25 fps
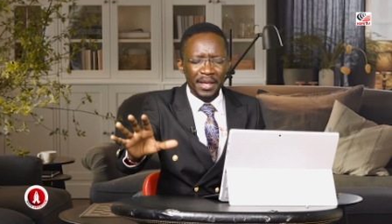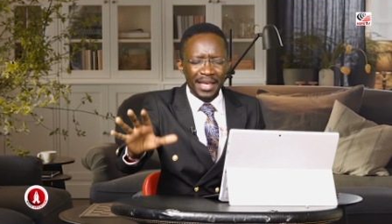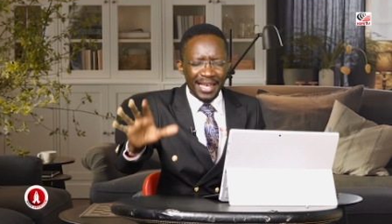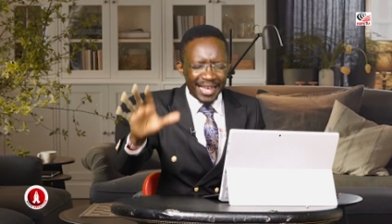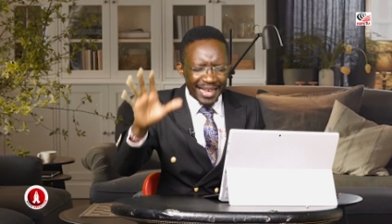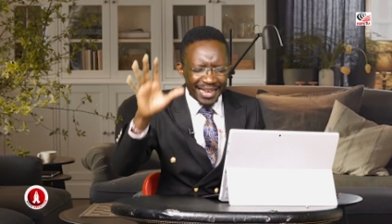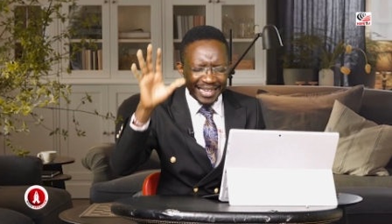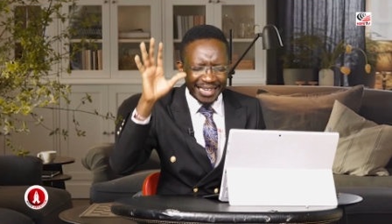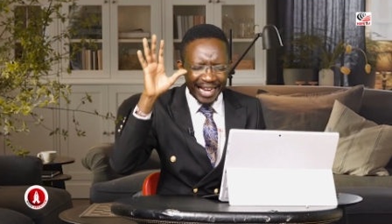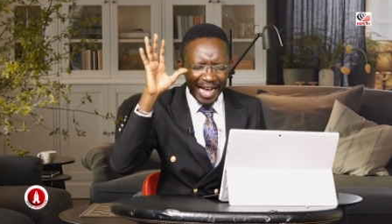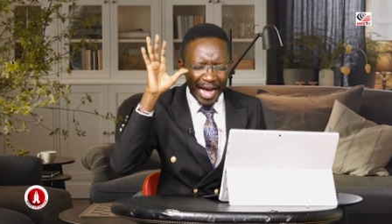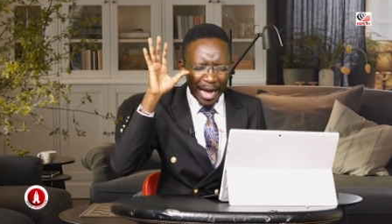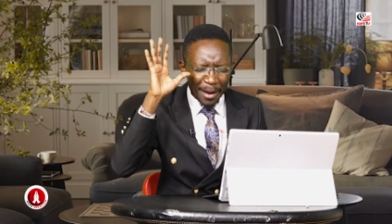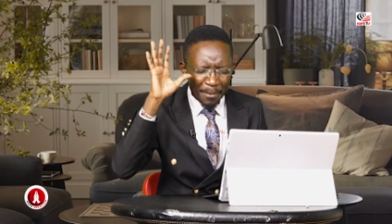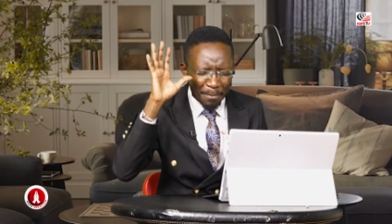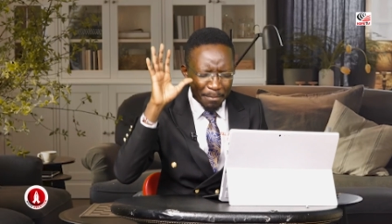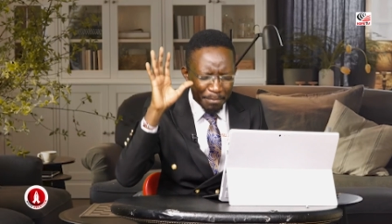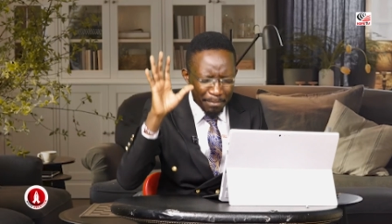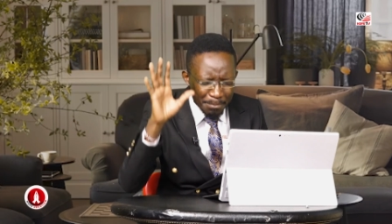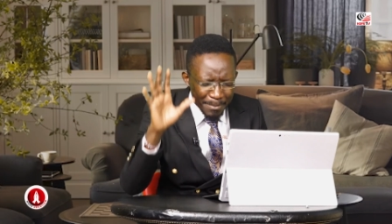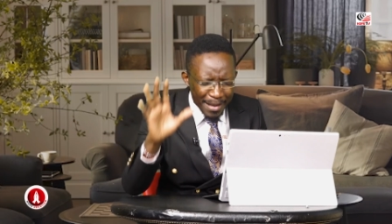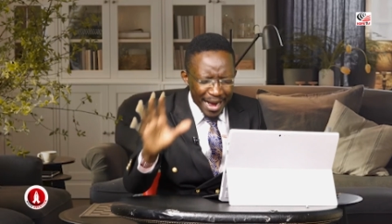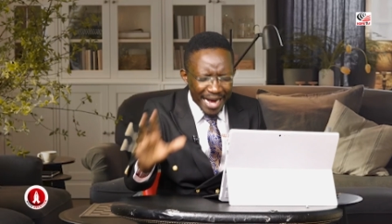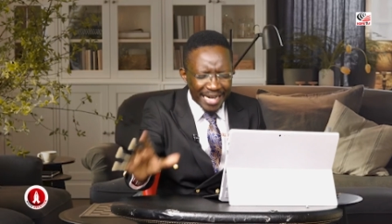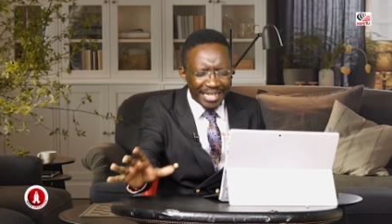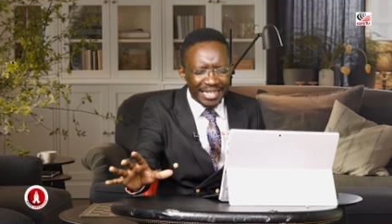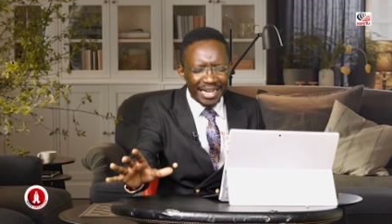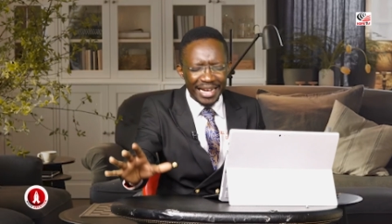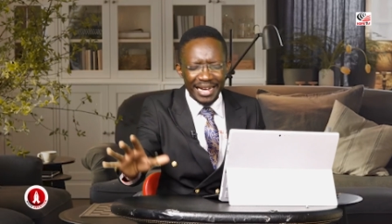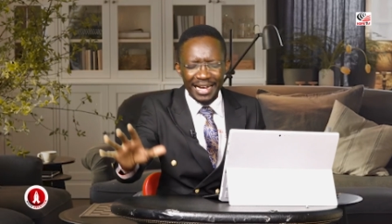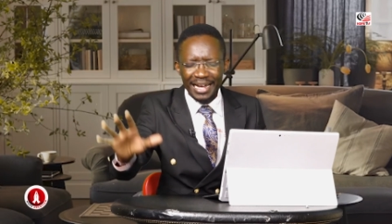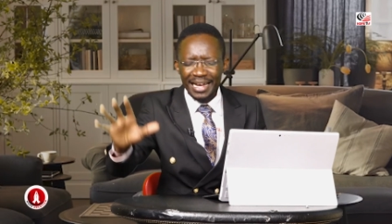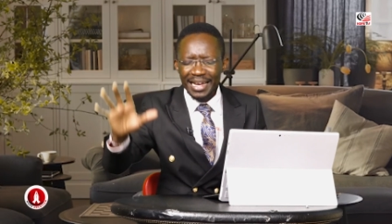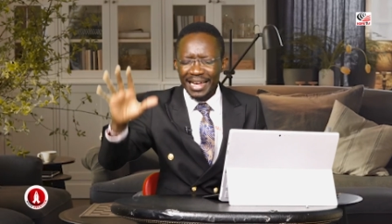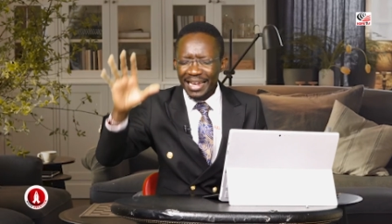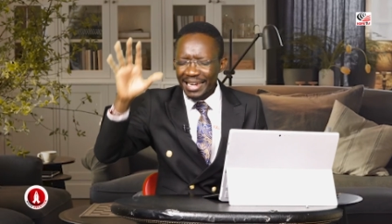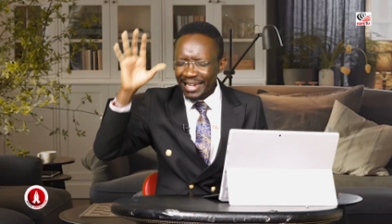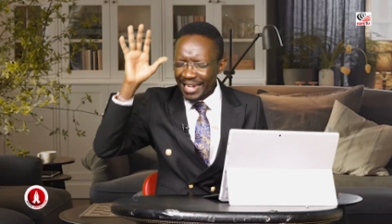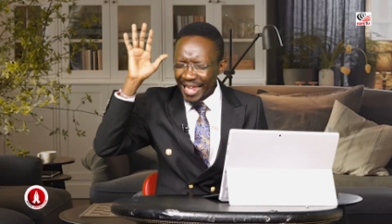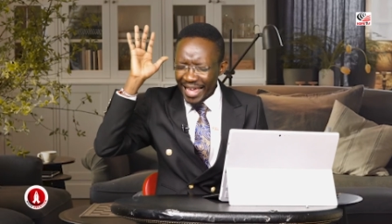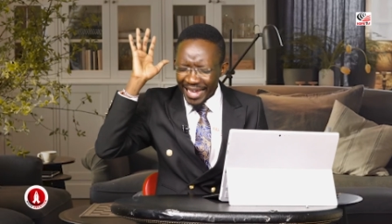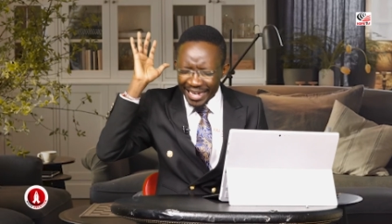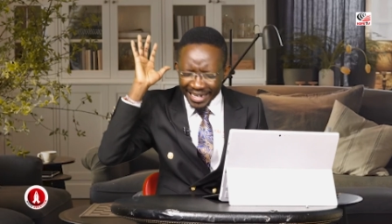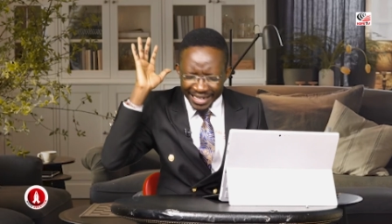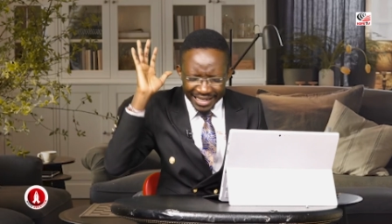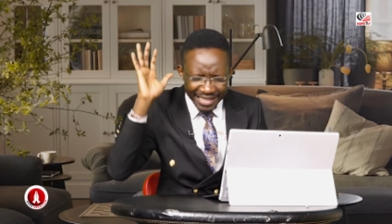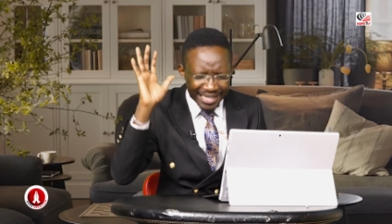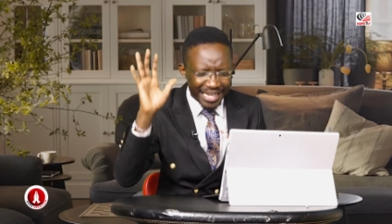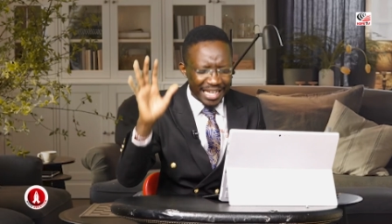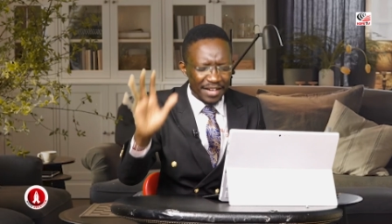in a manner
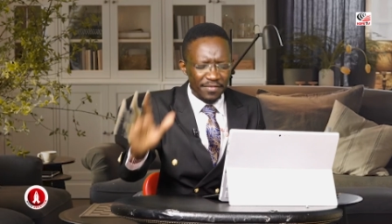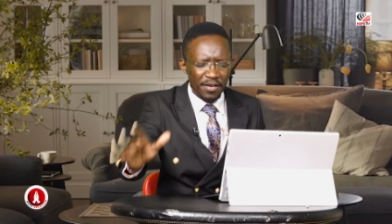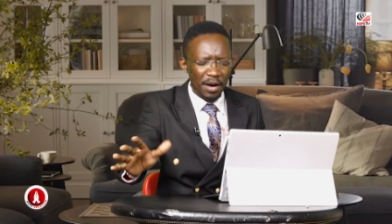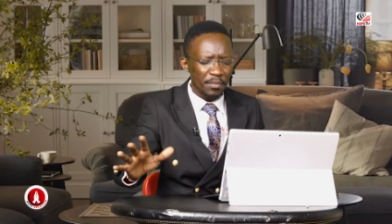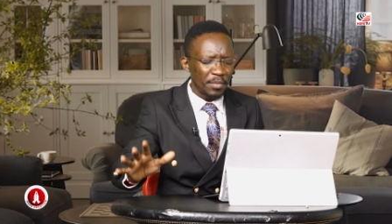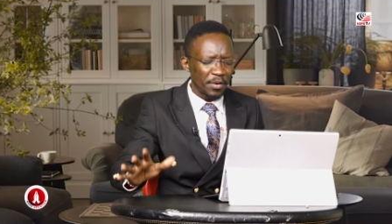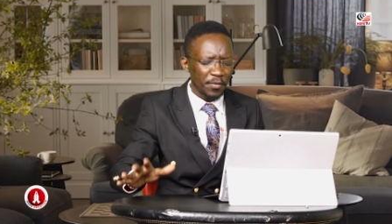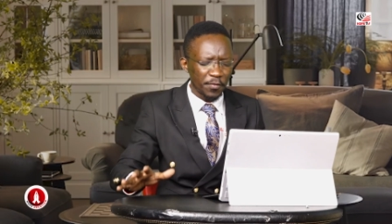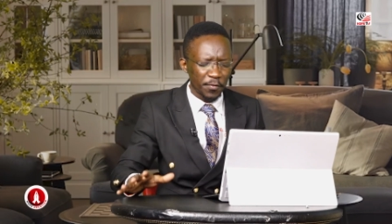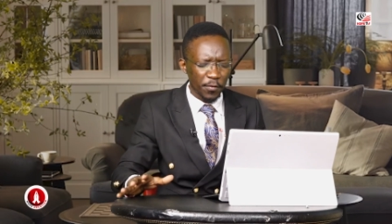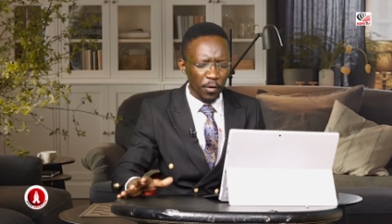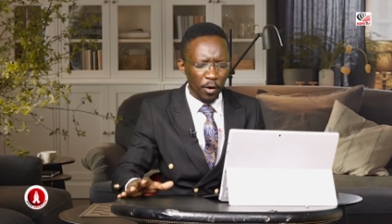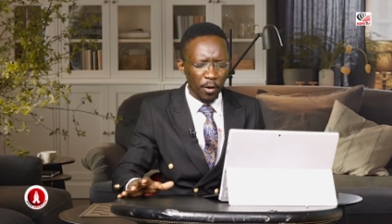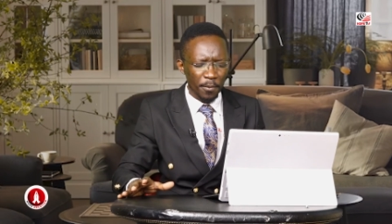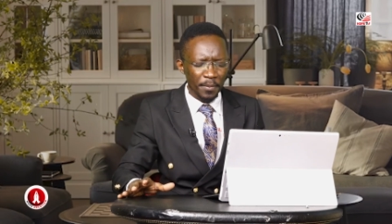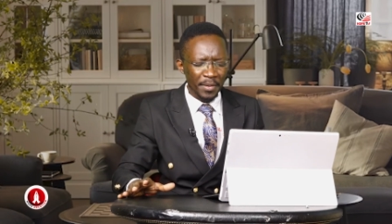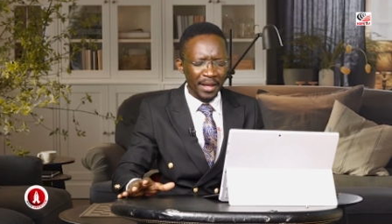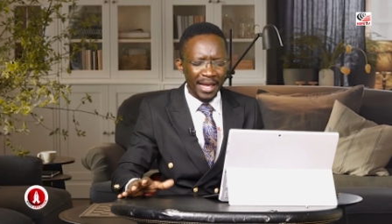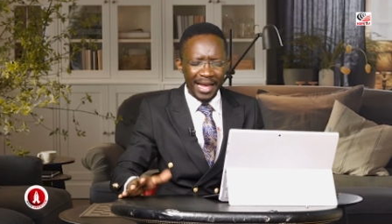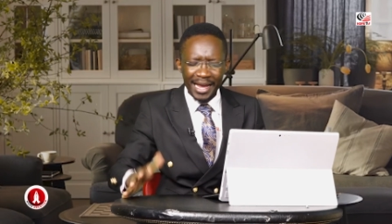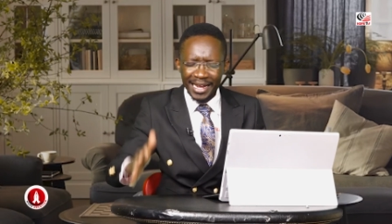like never before.